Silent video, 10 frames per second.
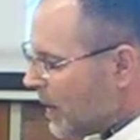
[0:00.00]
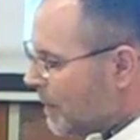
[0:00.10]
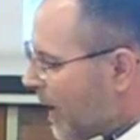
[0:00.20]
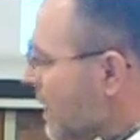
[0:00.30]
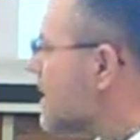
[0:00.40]
be
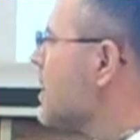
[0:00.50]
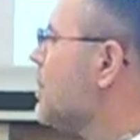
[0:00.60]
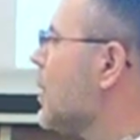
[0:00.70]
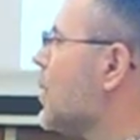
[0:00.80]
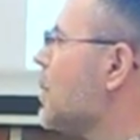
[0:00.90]

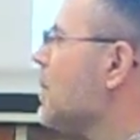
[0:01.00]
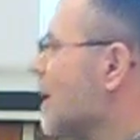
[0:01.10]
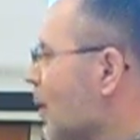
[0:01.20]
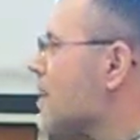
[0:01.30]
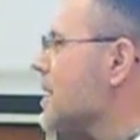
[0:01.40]
possible
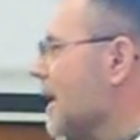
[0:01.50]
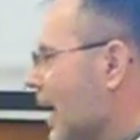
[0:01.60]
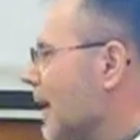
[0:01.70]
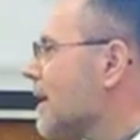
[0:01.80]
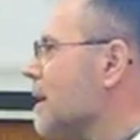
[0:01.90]
because the
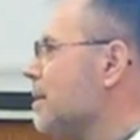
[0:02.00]
other